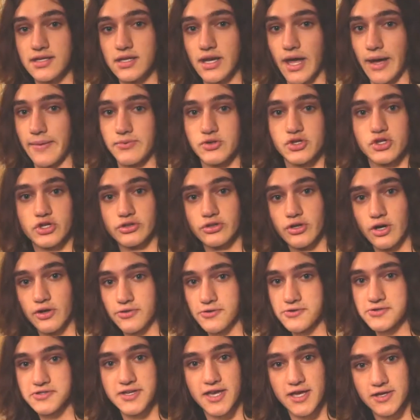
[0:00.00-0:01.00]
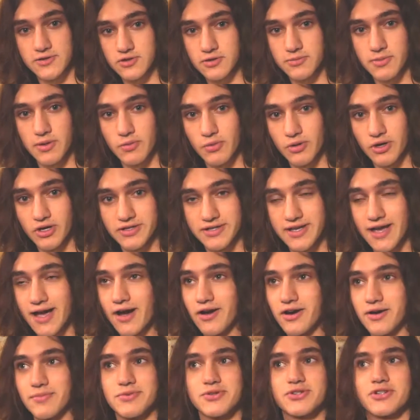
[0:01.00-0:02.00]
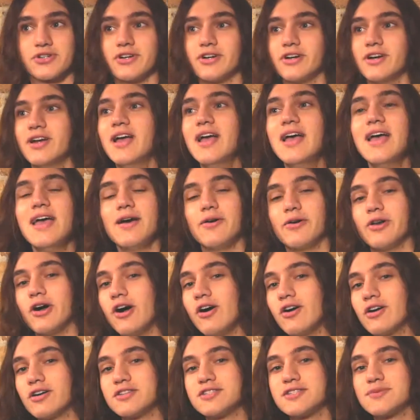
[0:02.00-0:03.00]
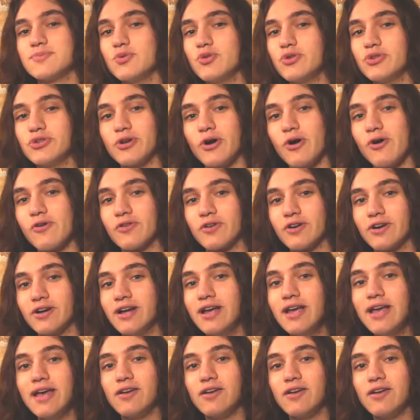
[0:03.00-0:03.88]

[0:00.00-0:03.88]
I'm sure all those kinks can be worked out. I'm sure it all gets smoothed over.